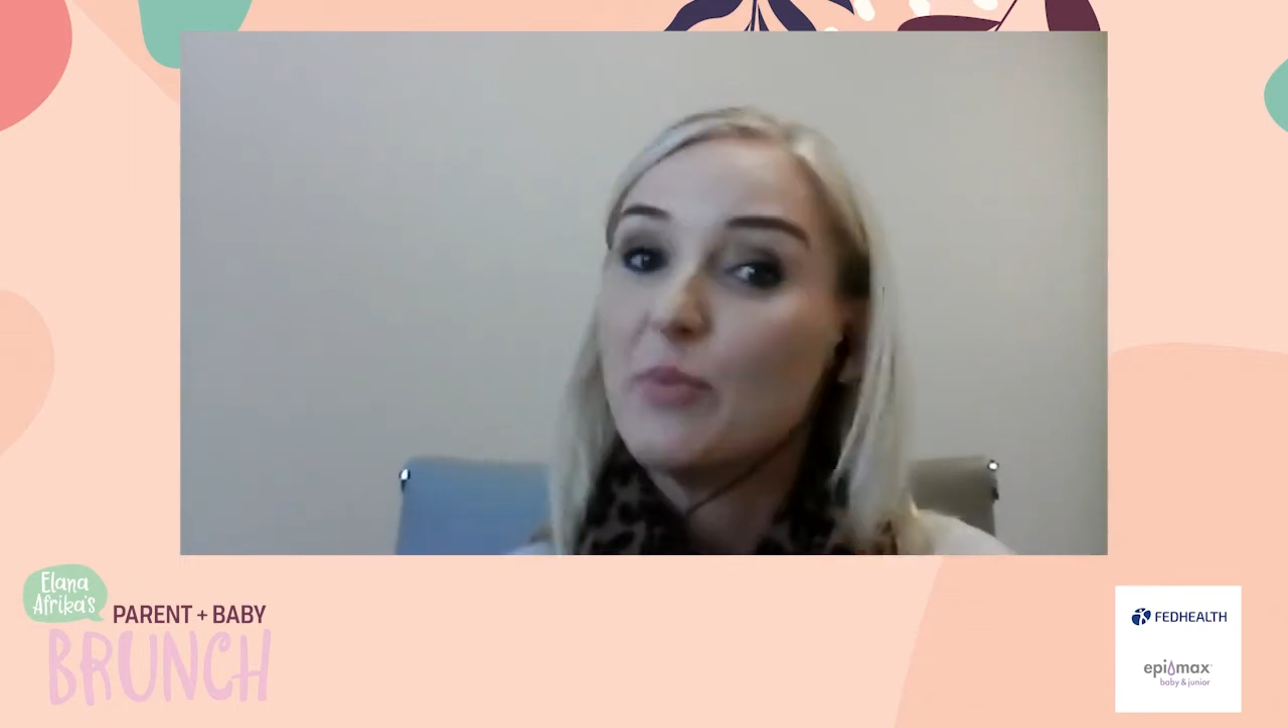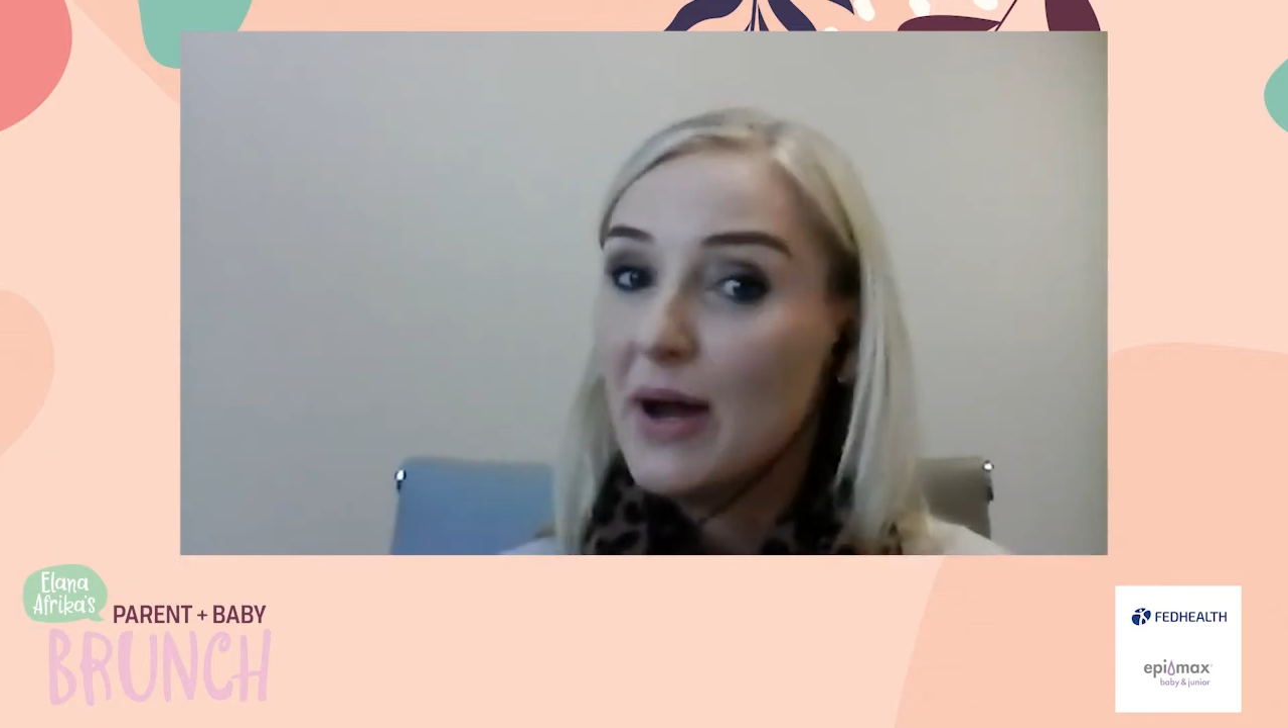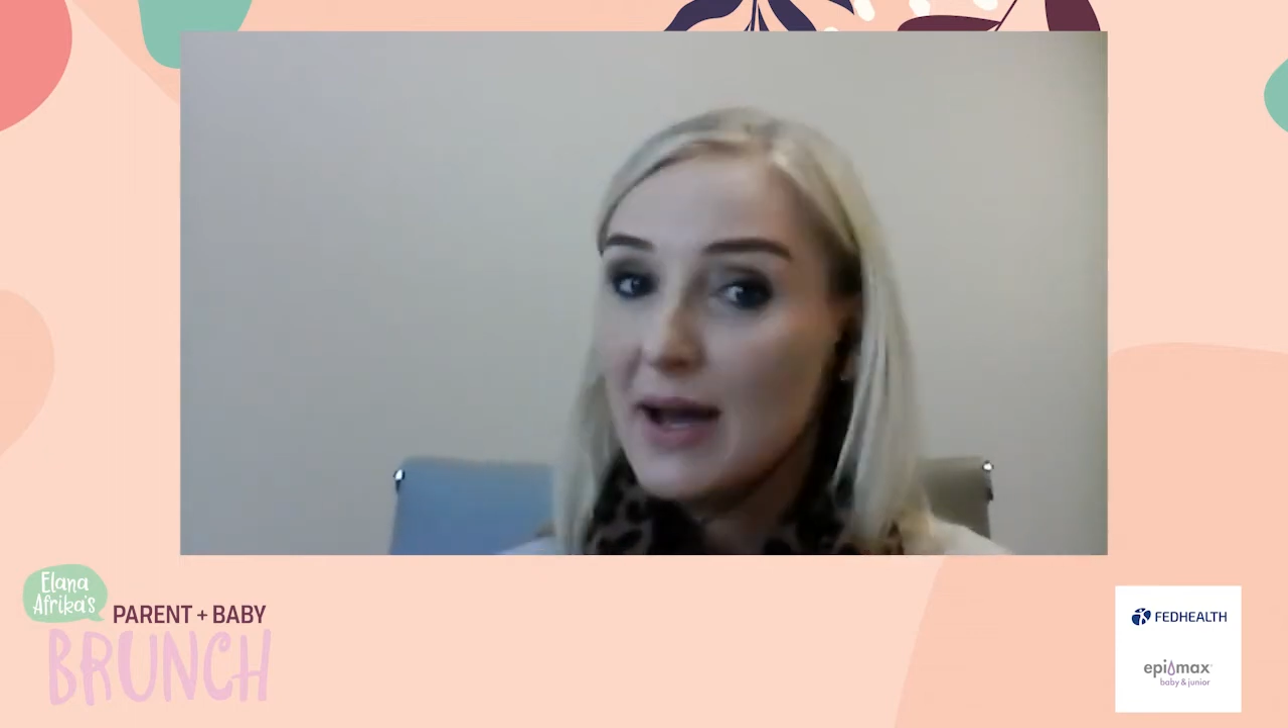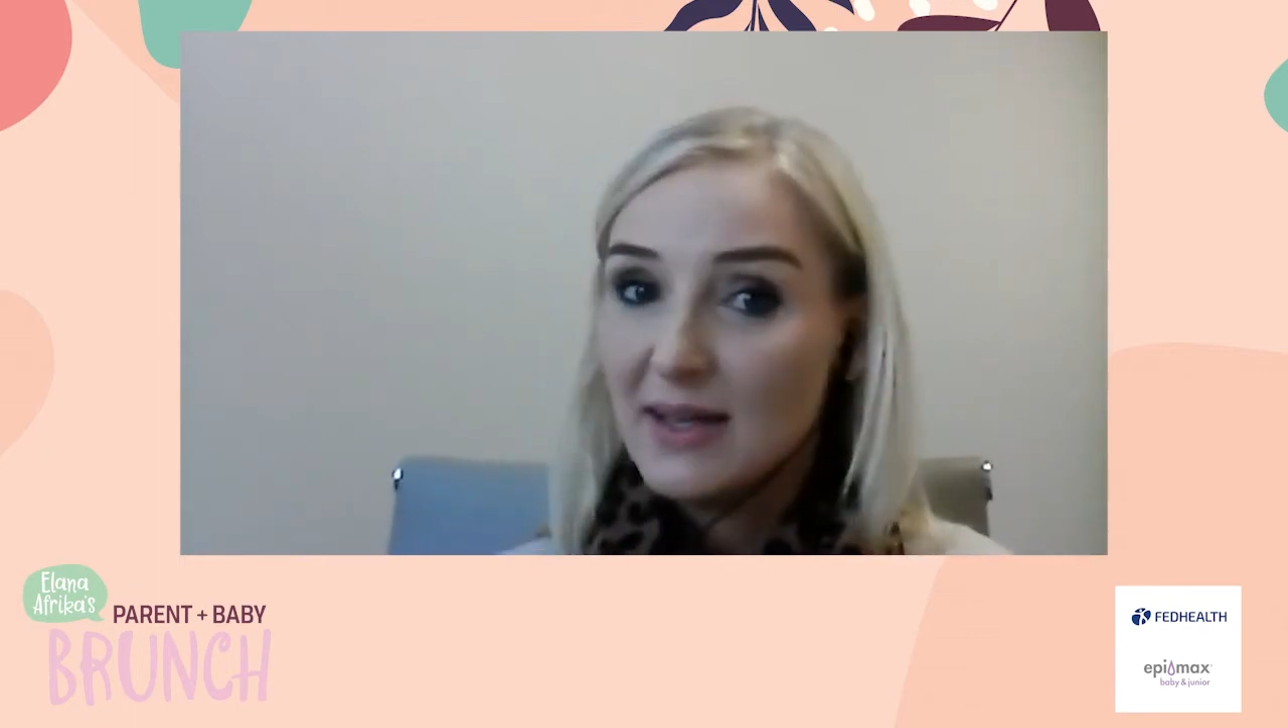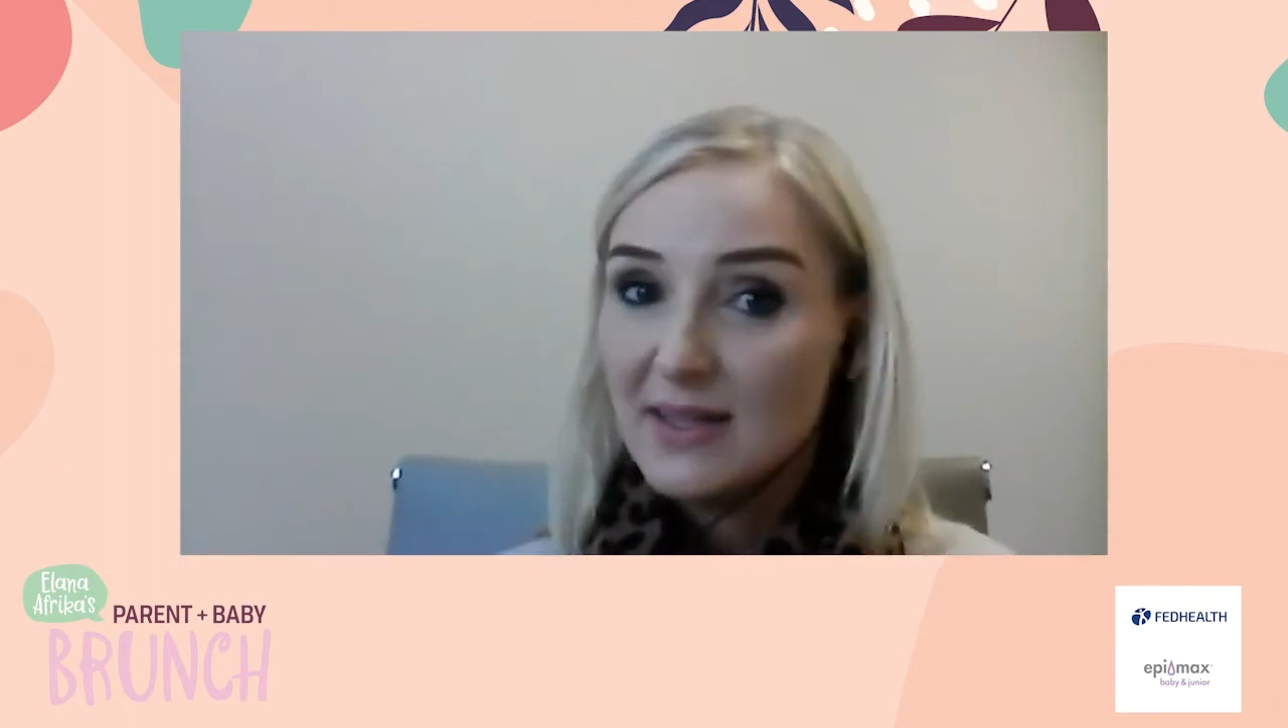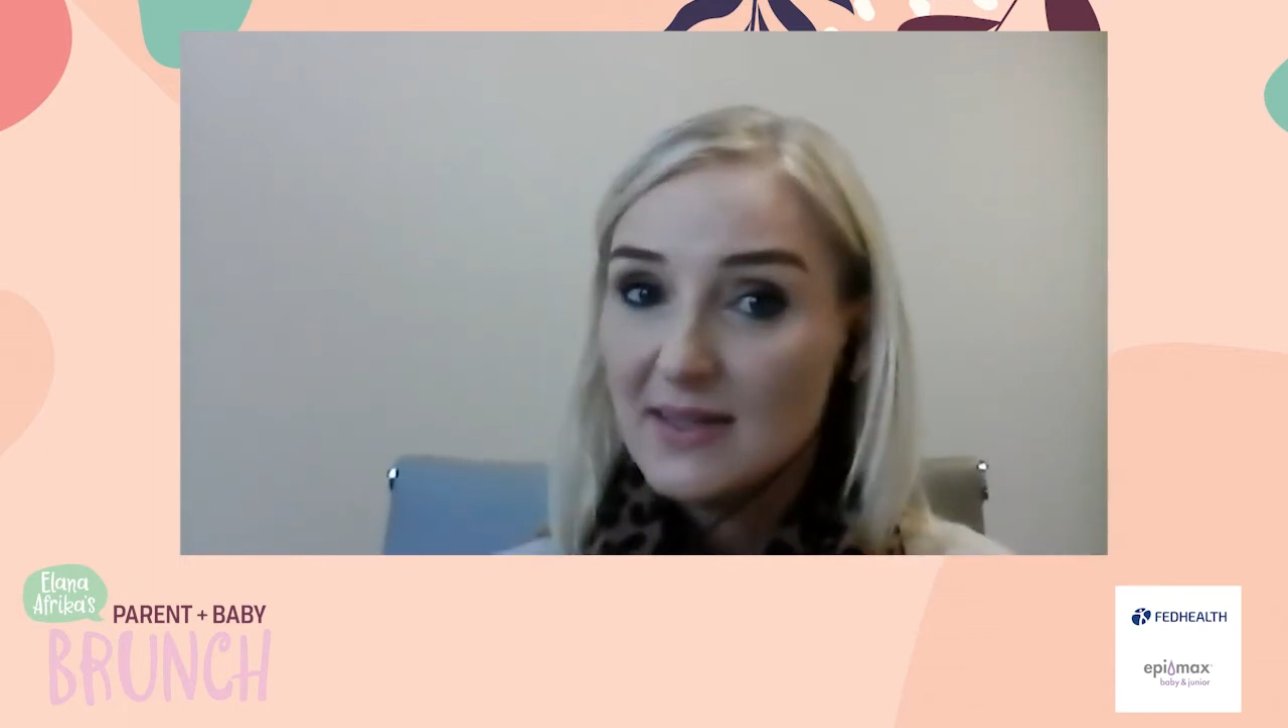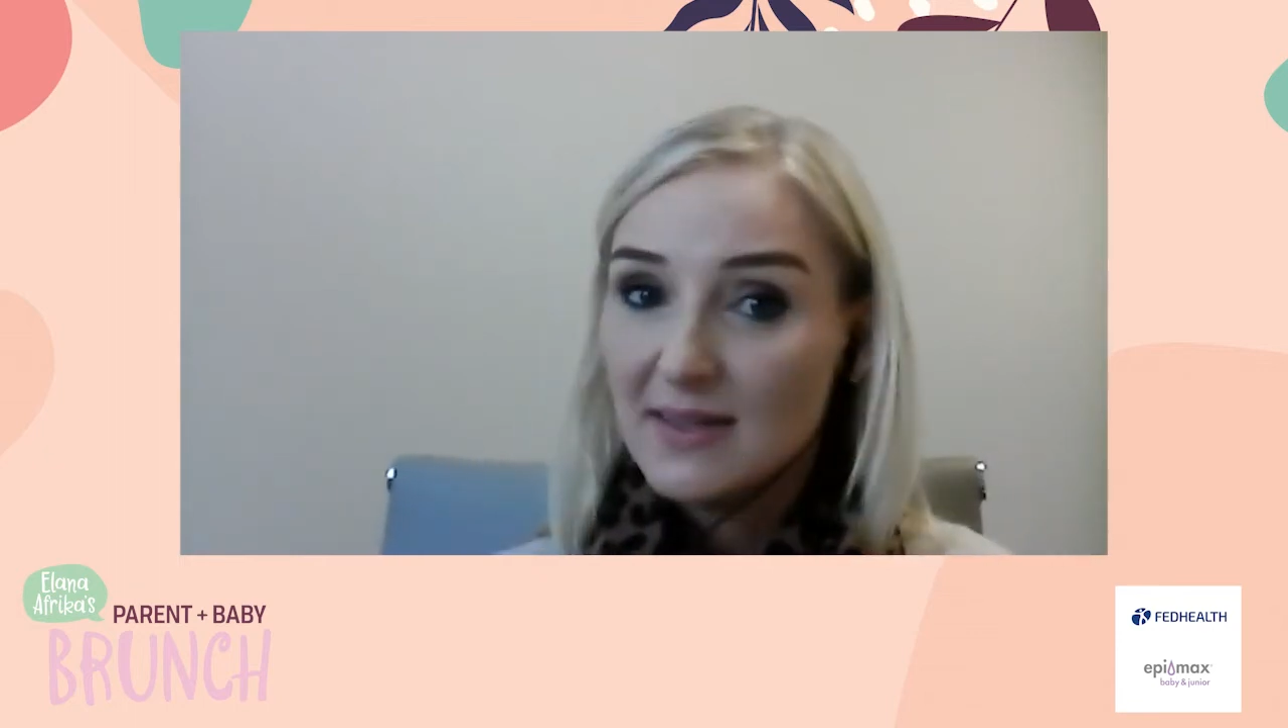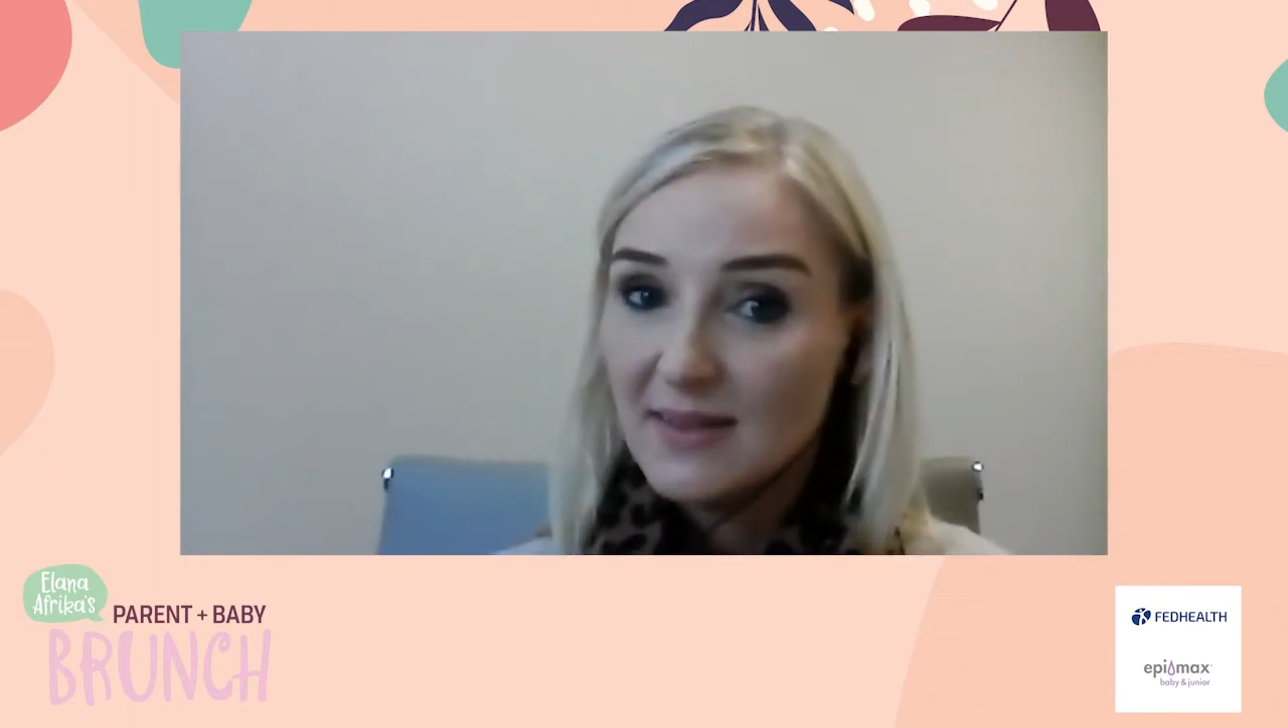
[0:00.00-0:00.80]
praise?